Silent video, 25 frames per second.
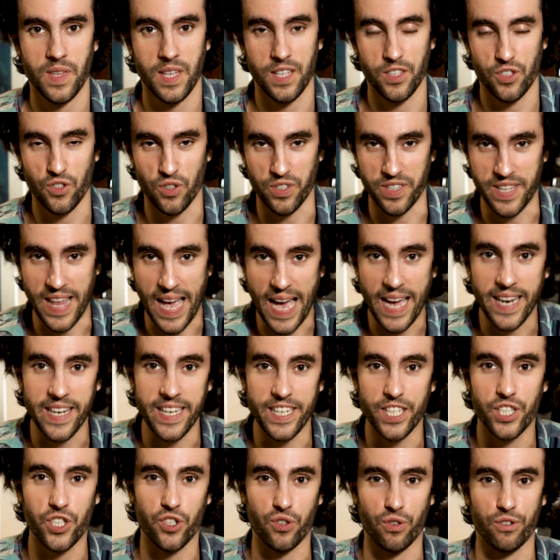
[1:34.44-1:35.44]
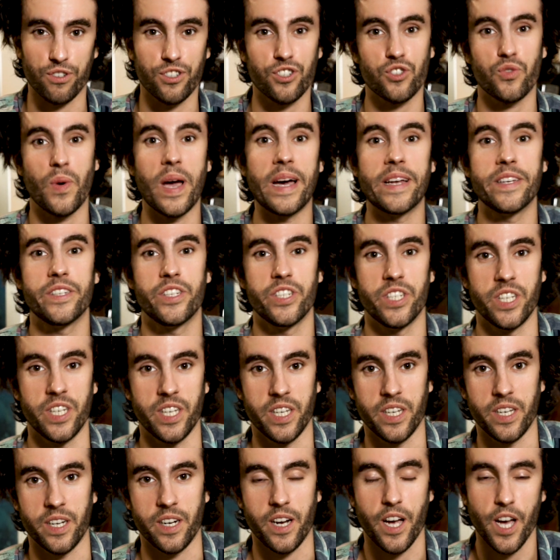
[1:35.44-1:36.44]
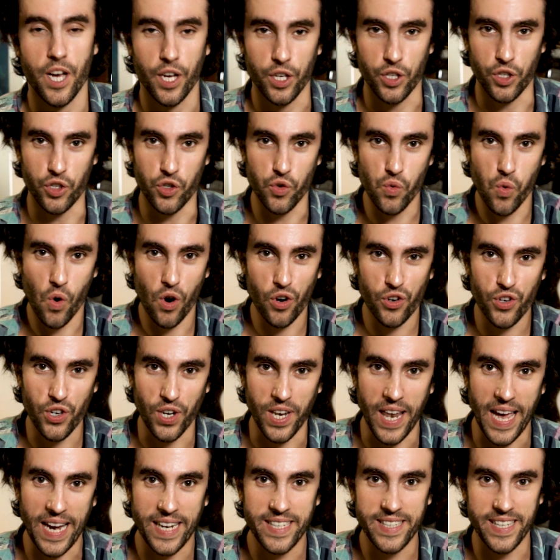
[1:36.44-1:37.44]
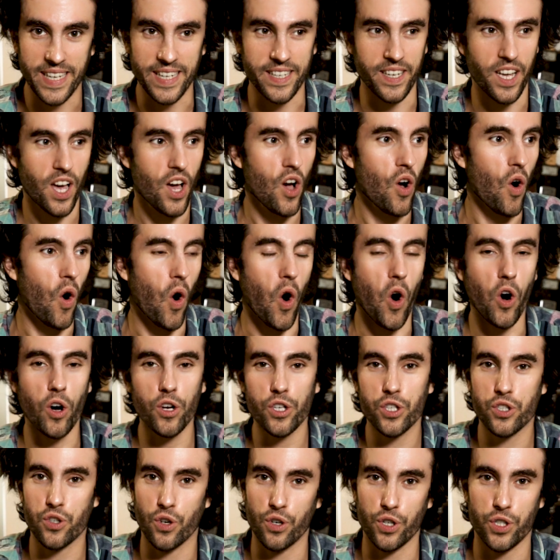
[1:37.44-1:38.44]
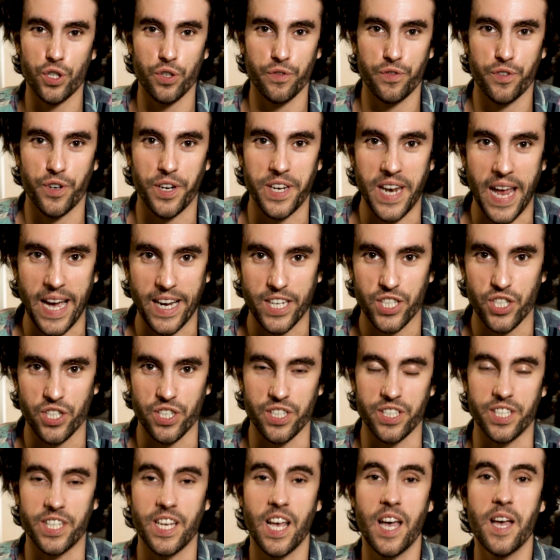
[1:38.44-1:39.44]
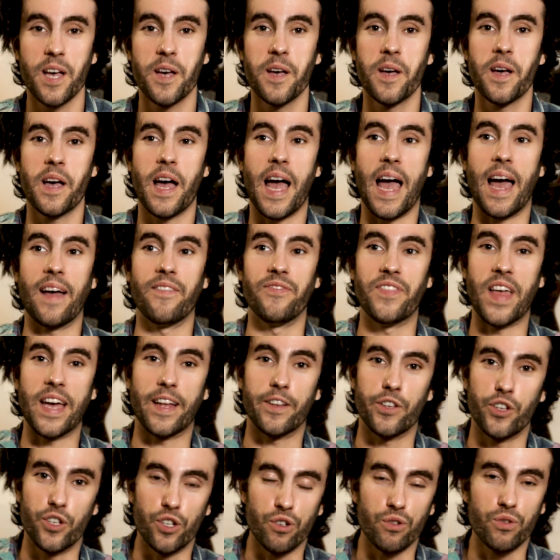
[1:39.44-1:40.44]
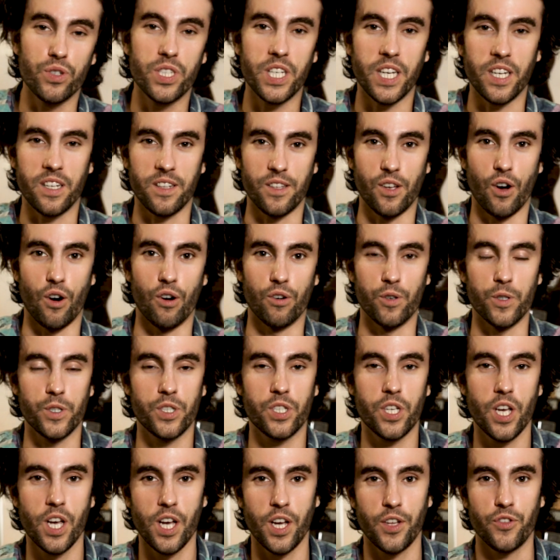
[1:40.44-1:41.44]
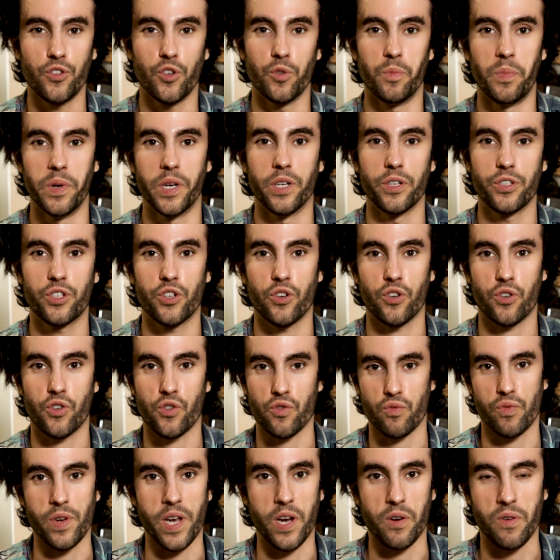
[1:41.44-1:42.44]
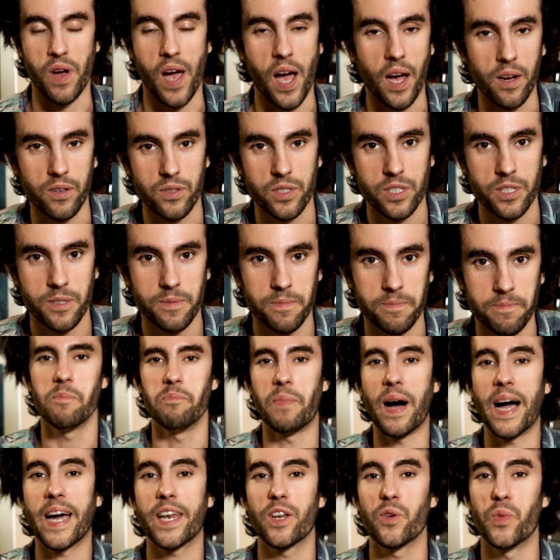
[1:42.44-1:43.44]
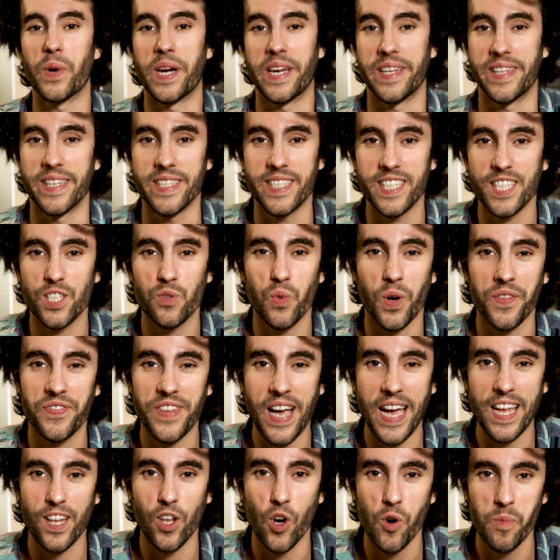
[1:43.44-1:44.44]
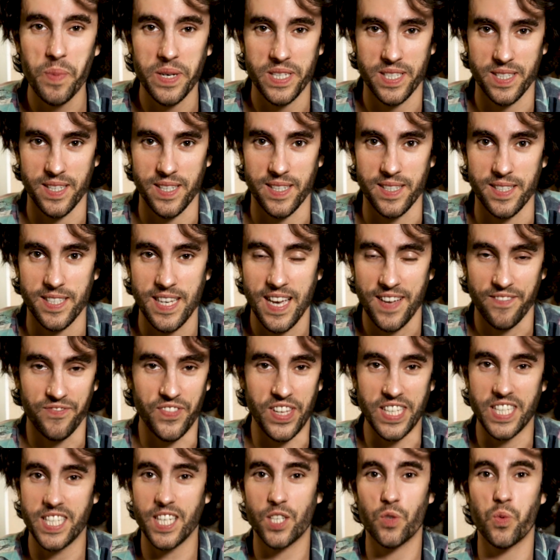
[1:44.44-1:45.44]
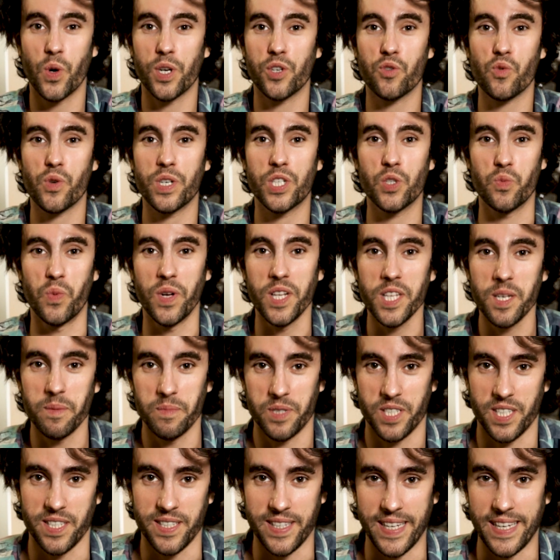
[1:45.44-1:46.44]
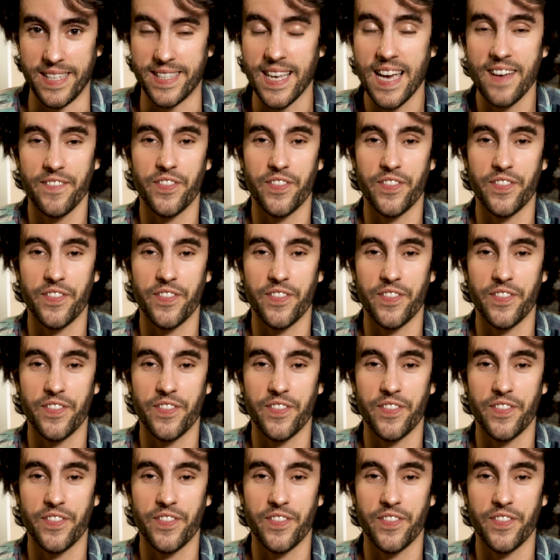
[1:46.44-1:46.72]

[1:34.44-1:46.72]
So that is your strategy here. You are collecting all sorts of connections and then using those to build your career out. By the way, this is what Ty Lopez did. This is what Chris Williamson did.